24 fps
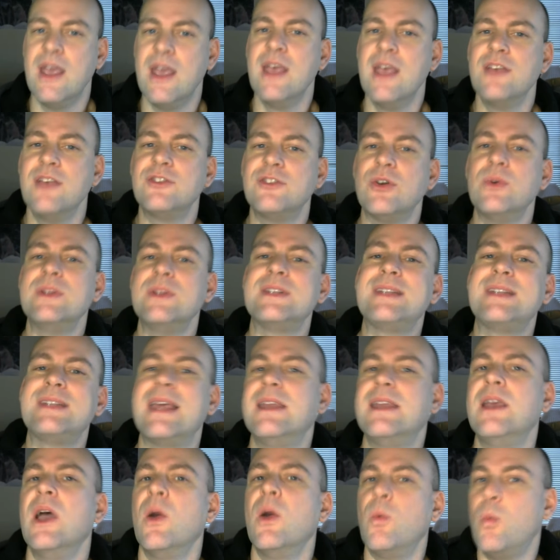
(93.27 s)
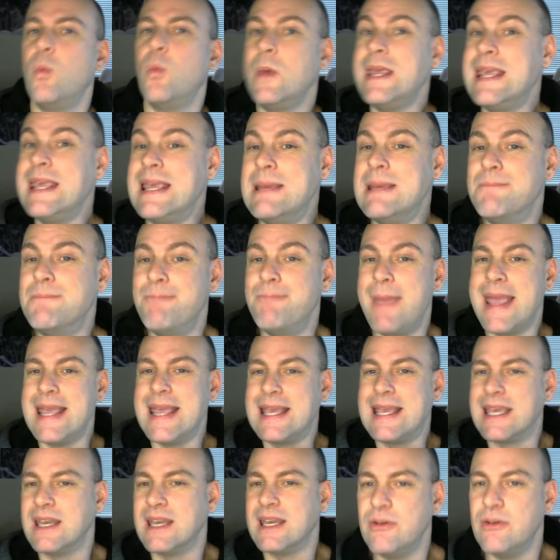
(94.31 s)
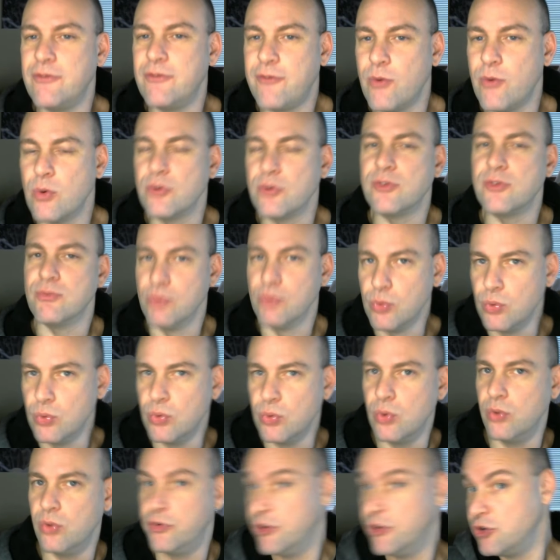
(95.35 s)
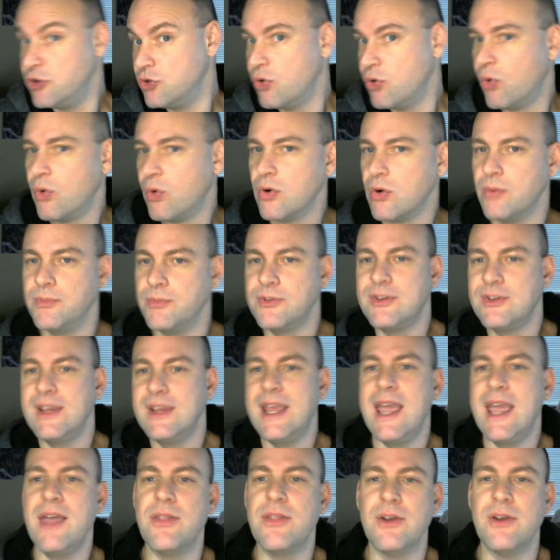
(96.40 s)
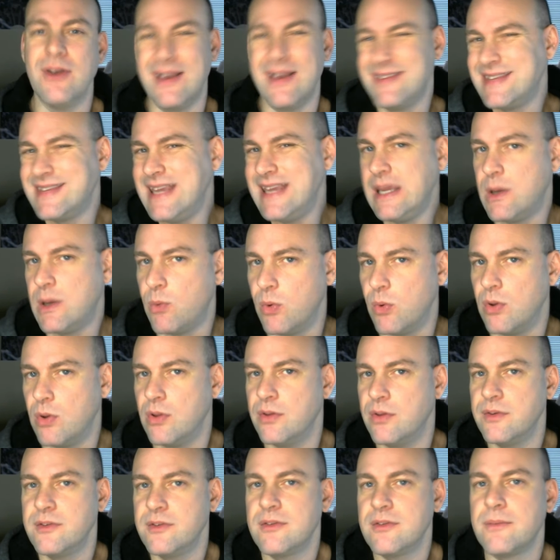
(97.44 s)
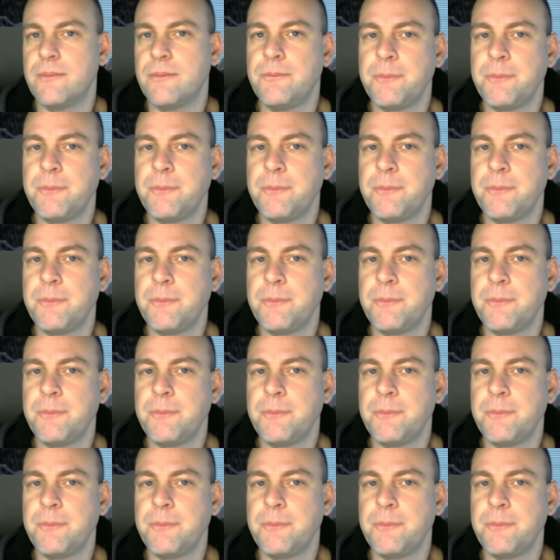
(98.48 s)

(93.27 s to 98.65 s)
so instead we make and enforce rules and norms together as equals.